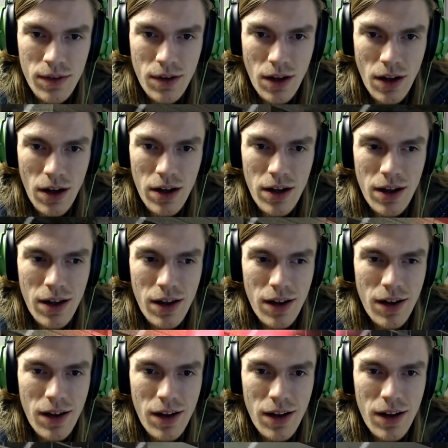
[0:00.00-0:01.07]
No.
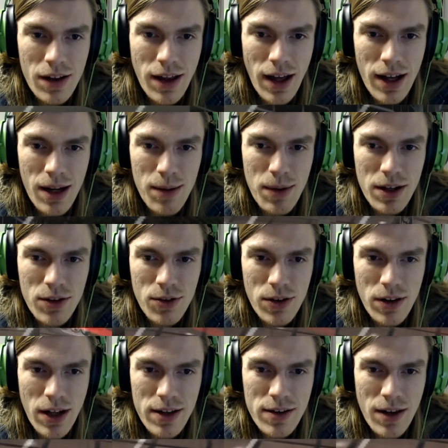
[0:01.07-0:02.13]
Can I make it through the
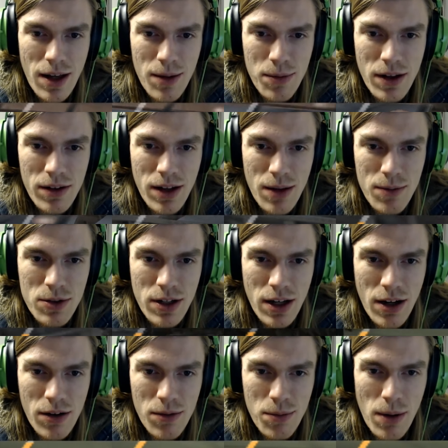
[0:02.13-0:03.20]
last lap without damaging
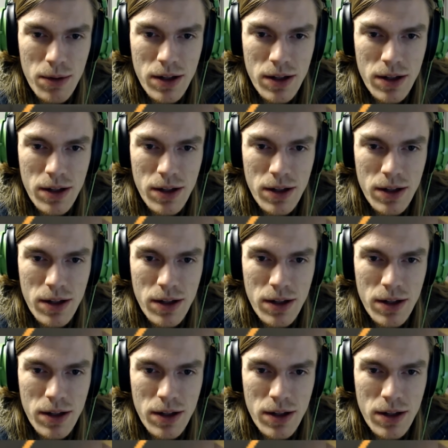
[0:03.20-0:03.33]
out? Probably